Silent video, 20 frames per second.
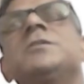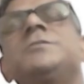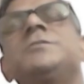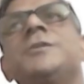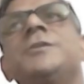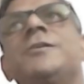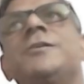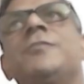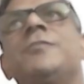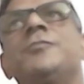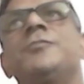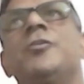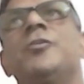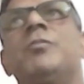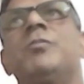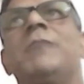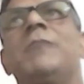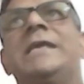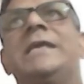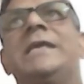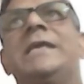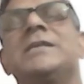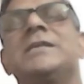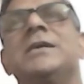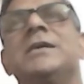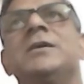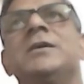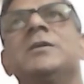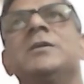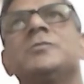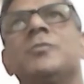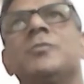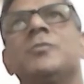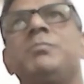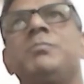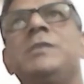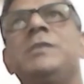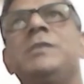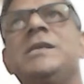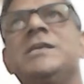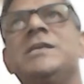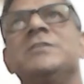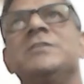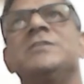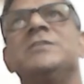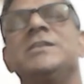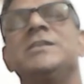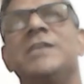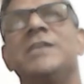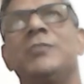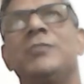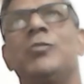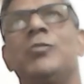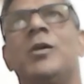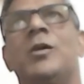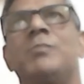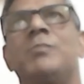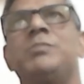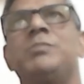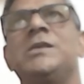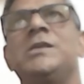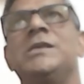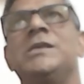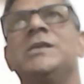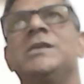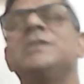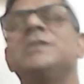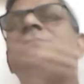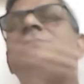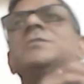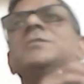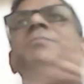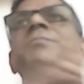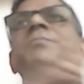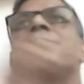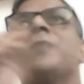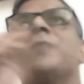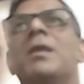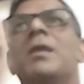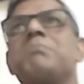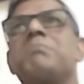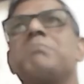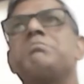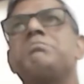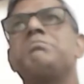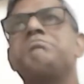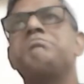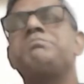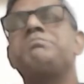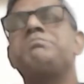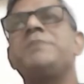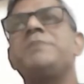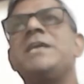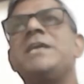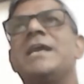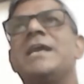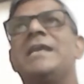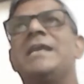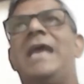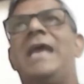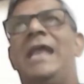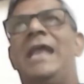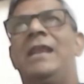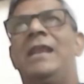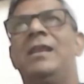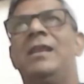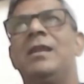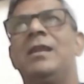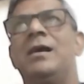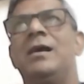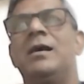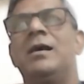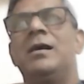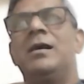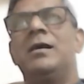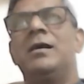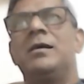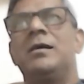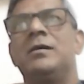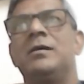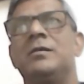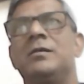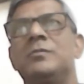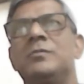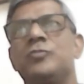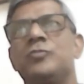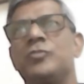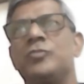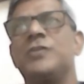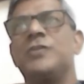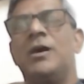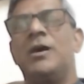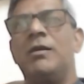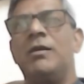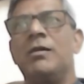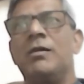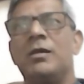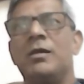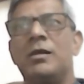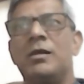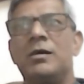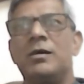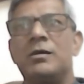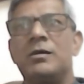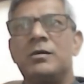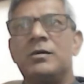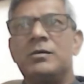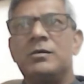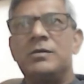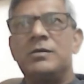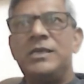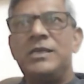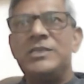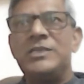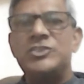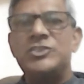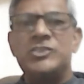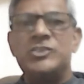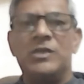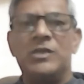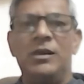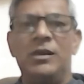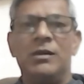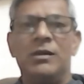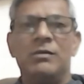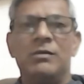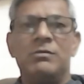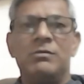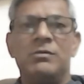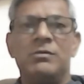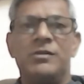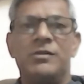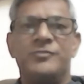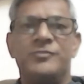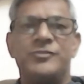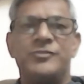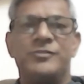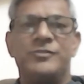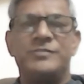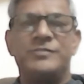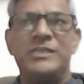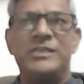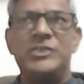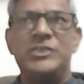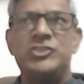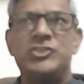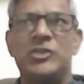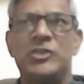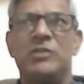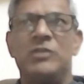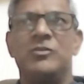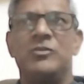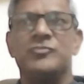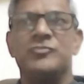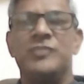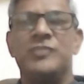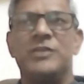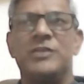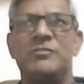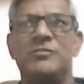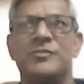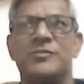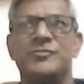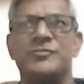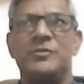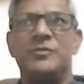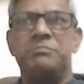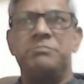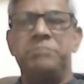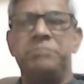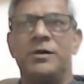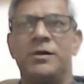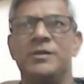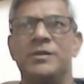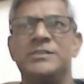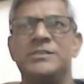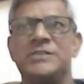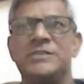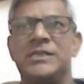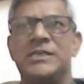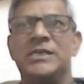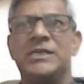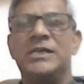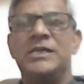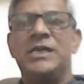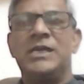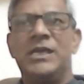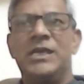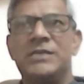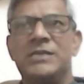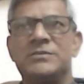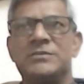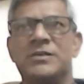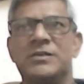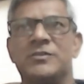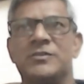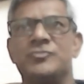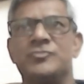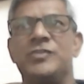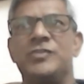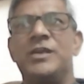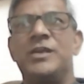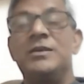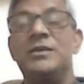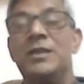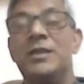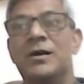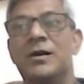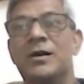turn off your mic. So please, in that word, please, P and L, those are initial clusters, initial consonant cluster. P is a consonant,